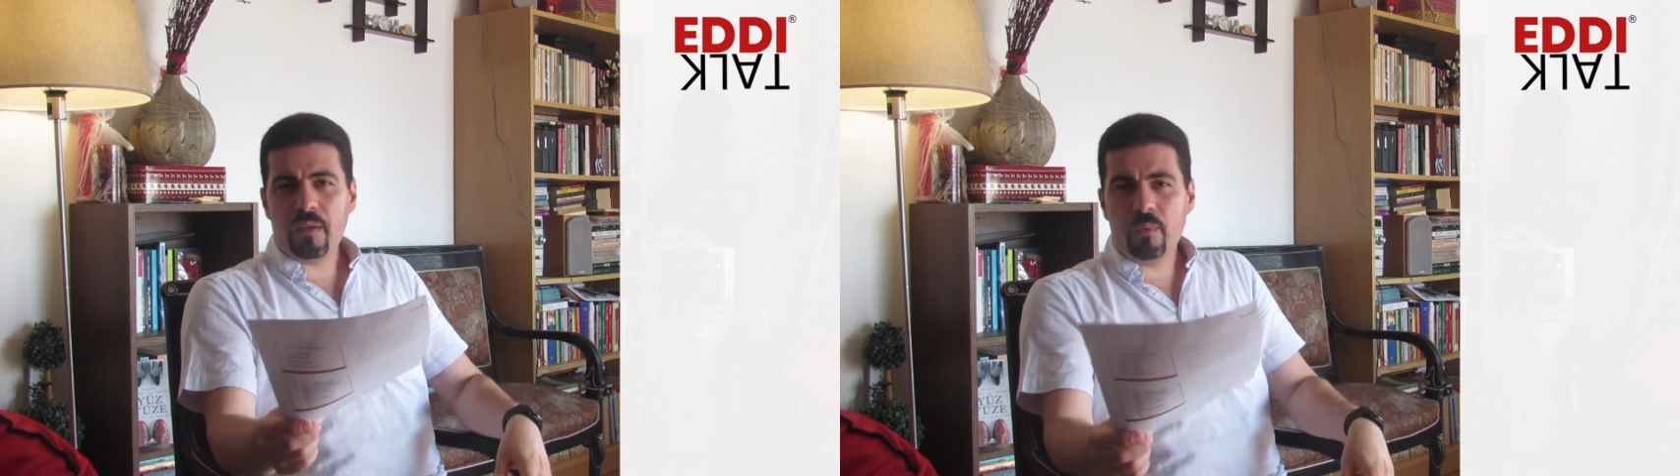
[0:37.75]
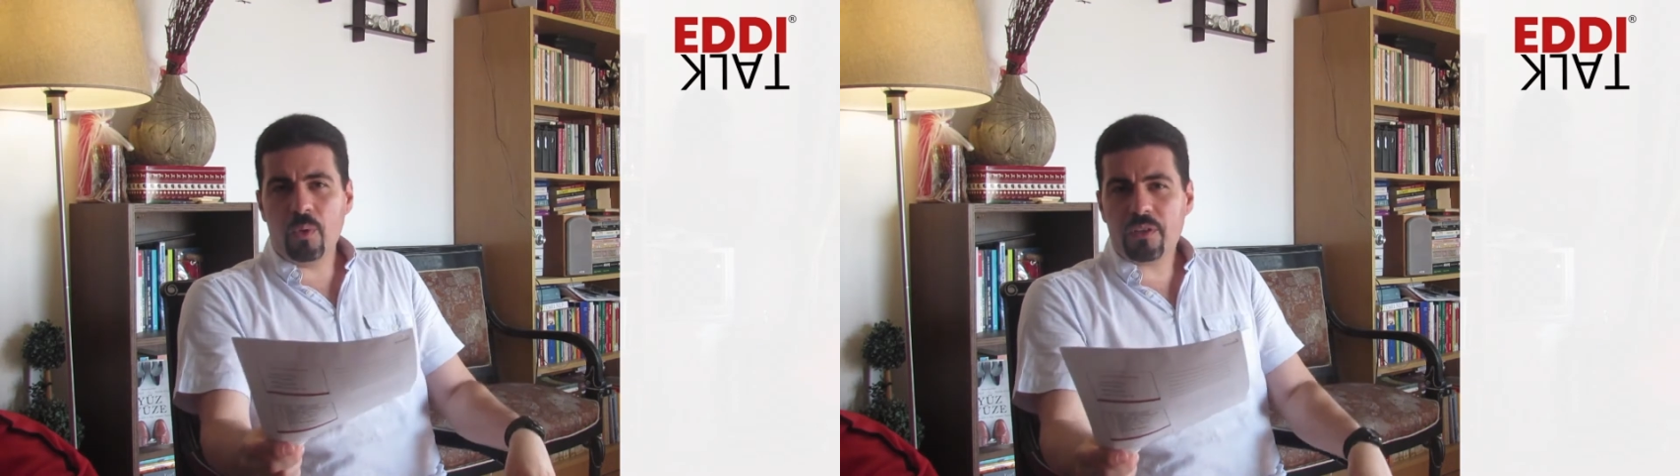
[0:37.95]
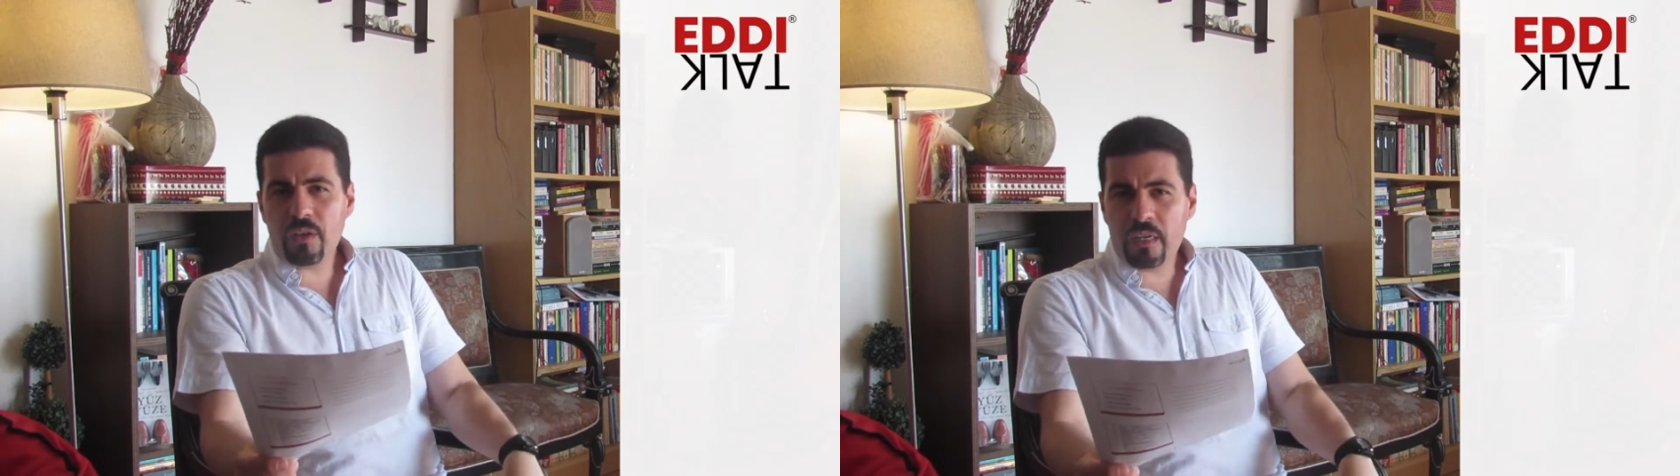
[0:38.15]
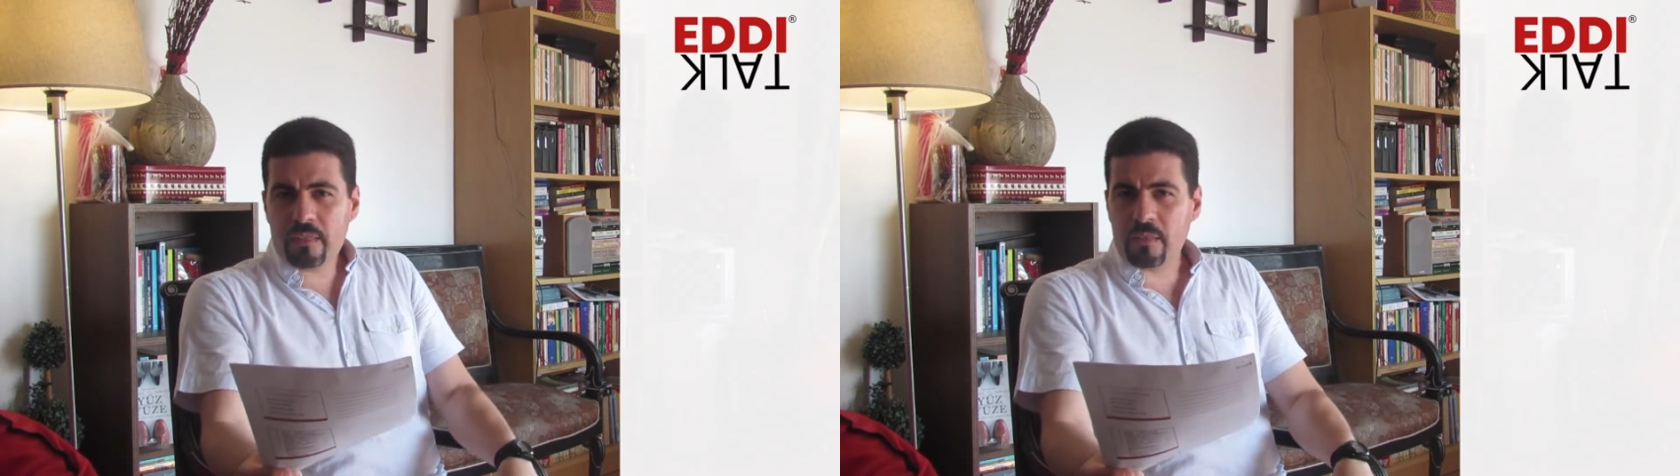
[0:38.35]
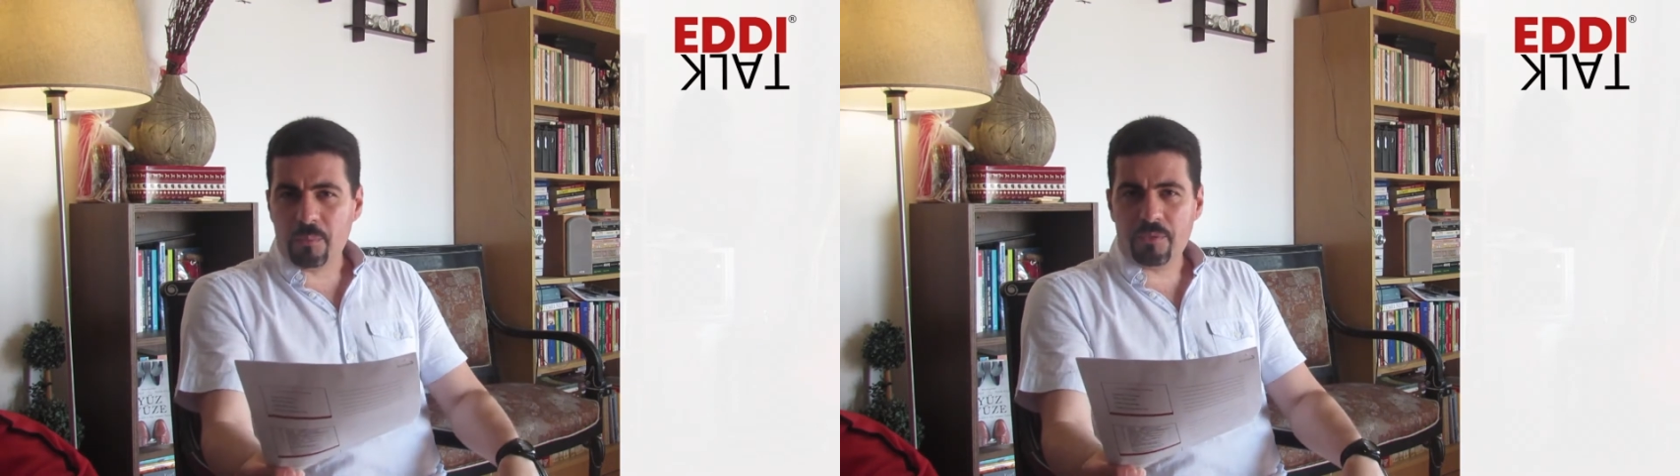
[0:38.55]
what
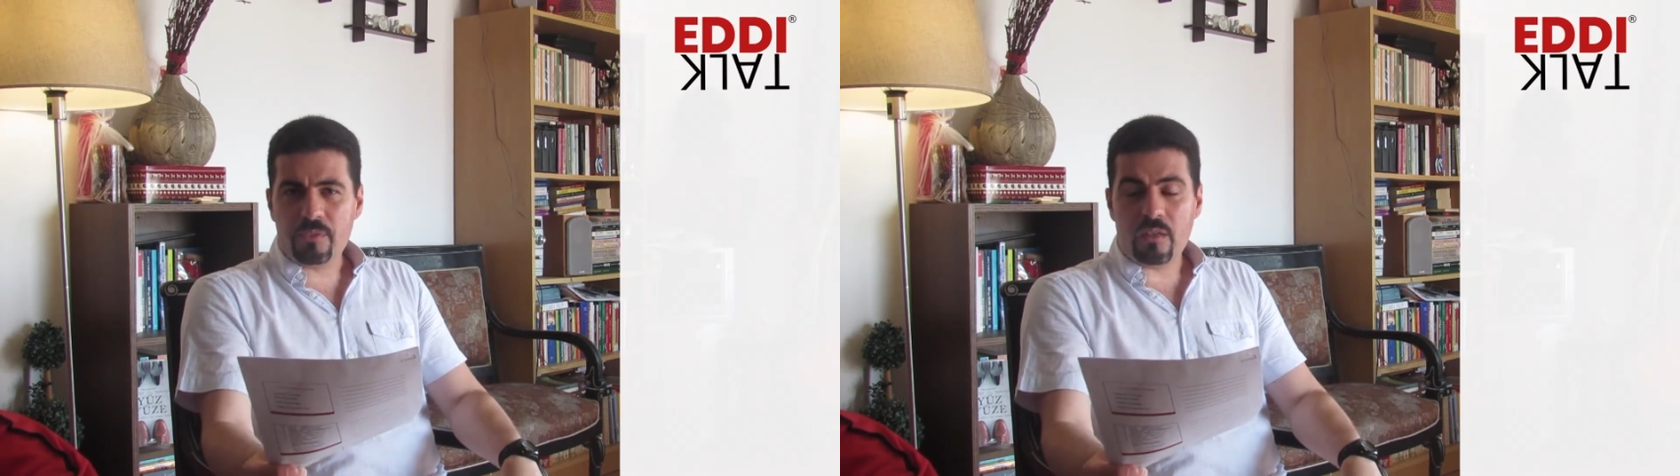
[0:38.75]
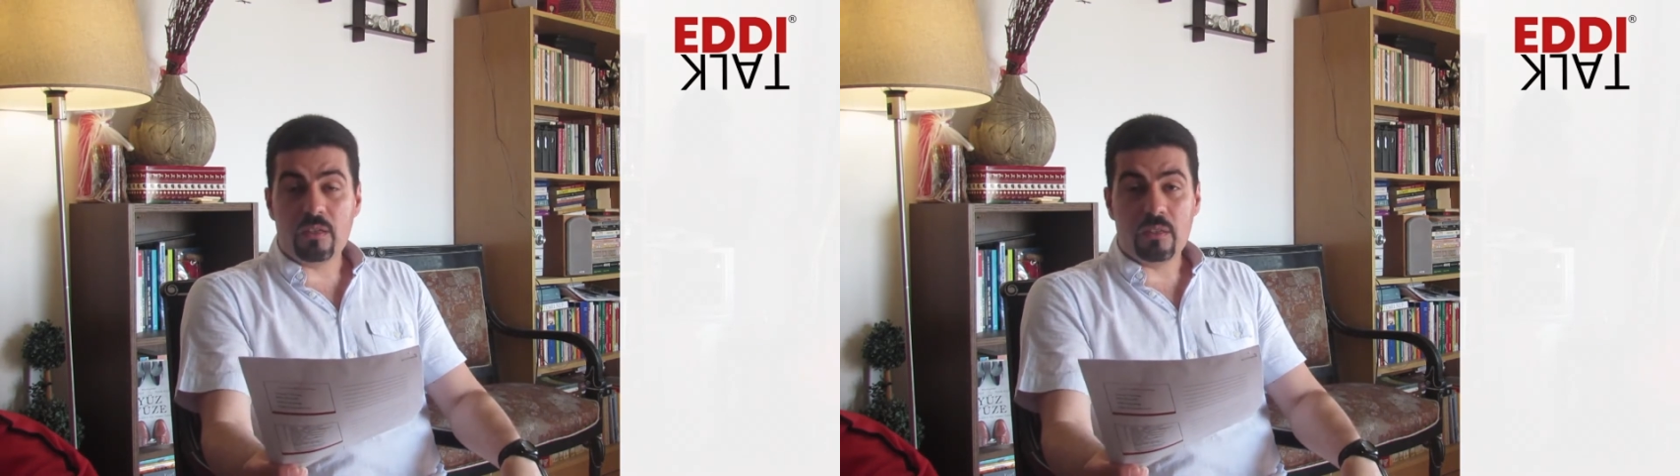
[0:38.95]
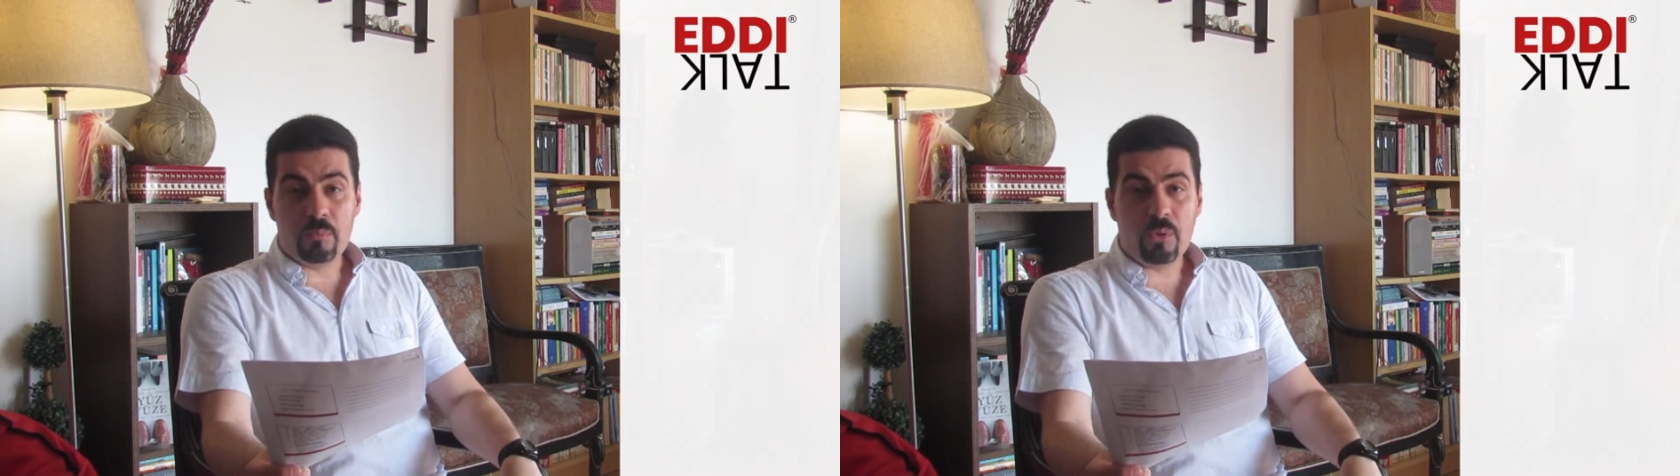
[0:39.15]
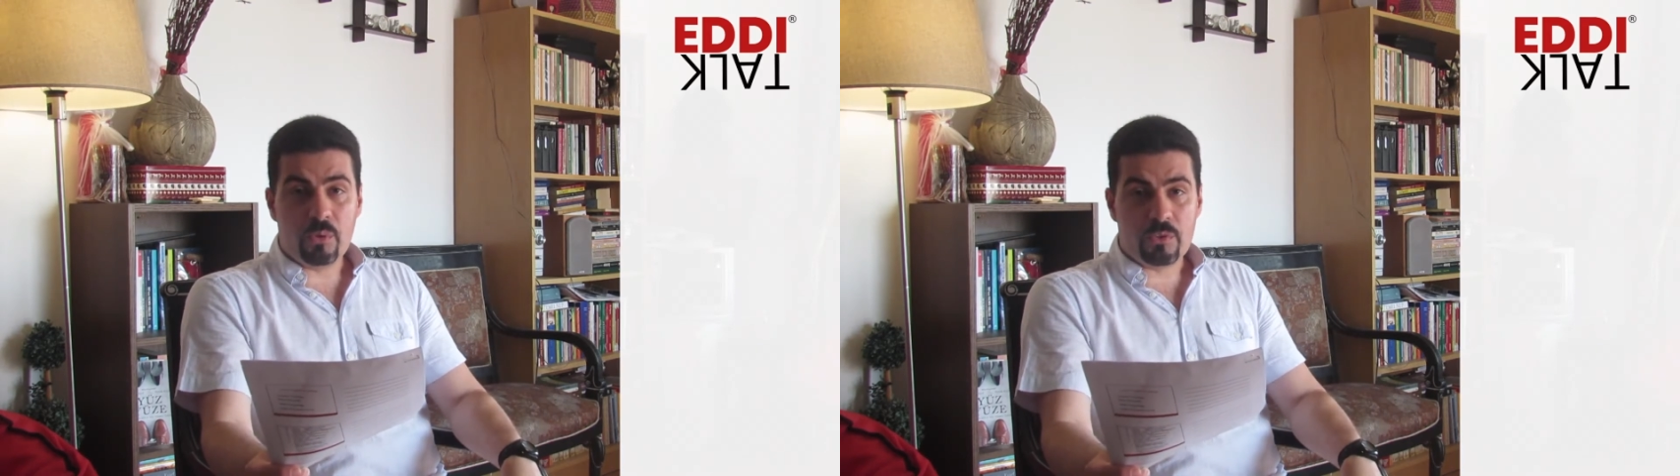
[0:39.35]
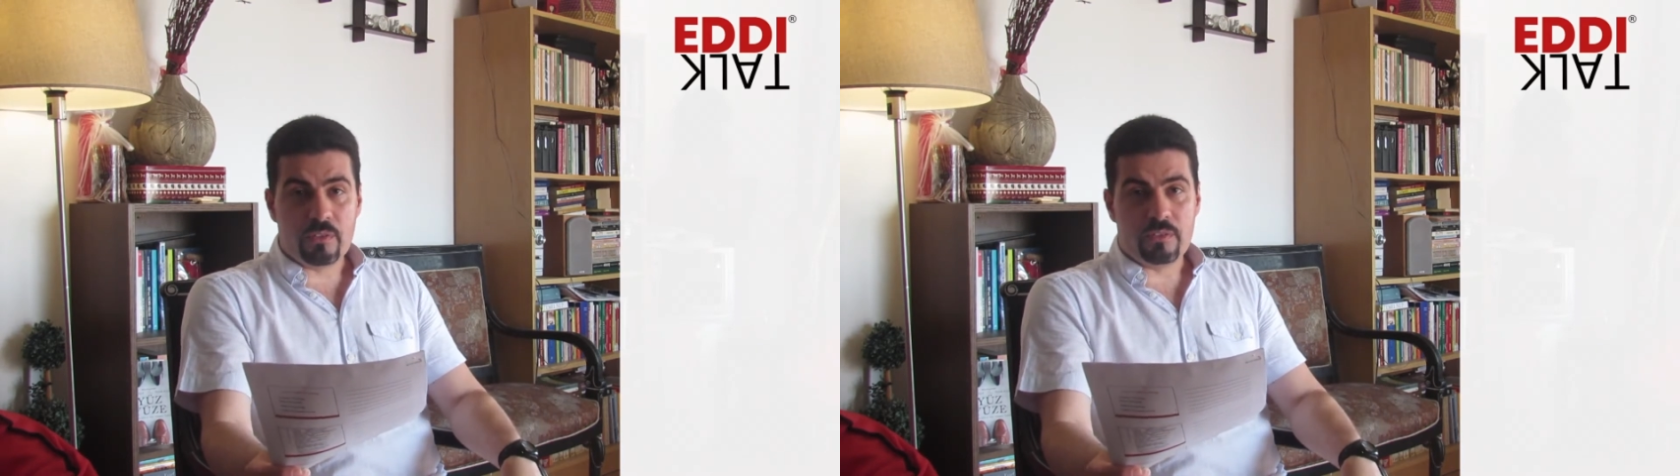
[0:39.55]
items are
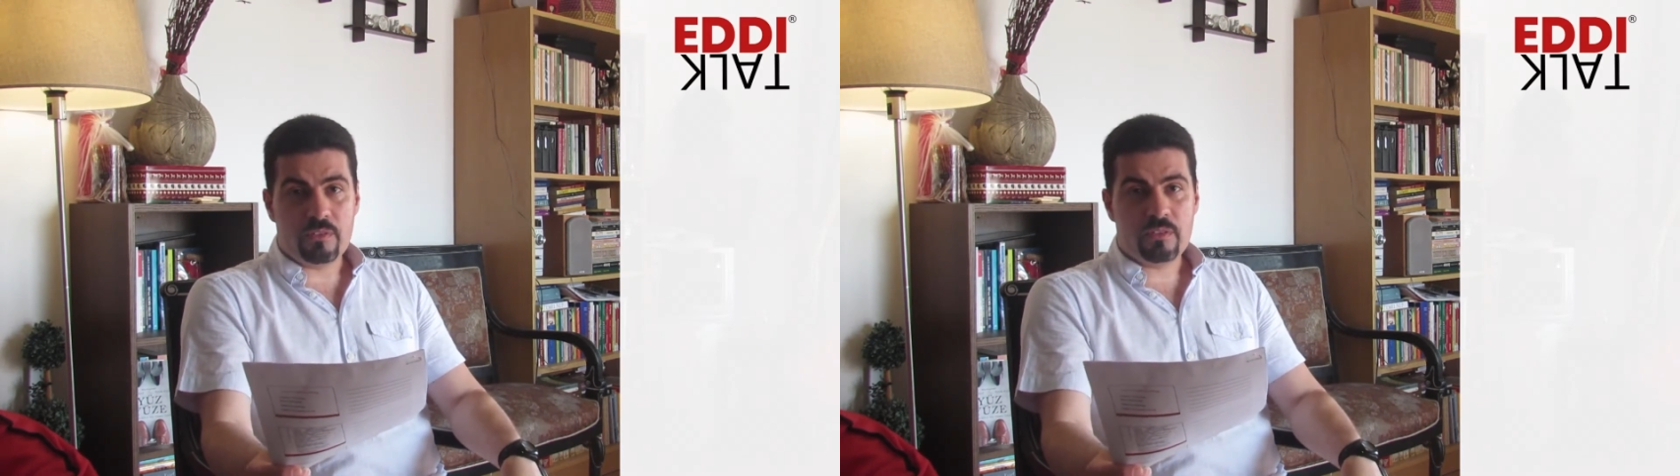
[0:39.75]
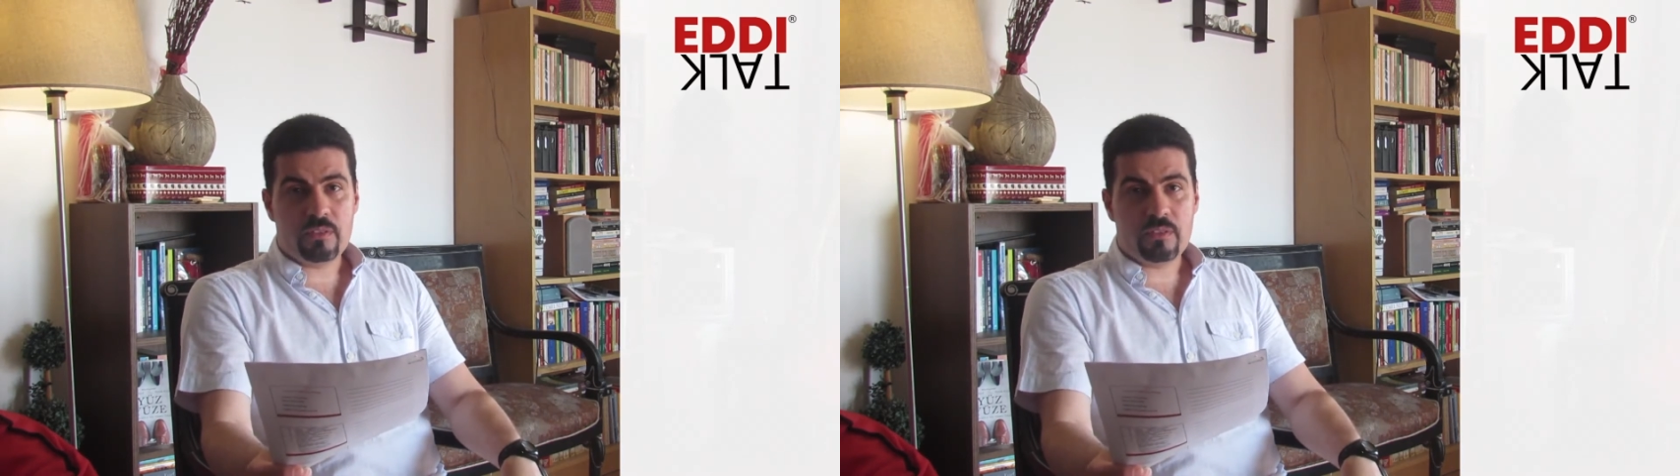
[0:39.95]
important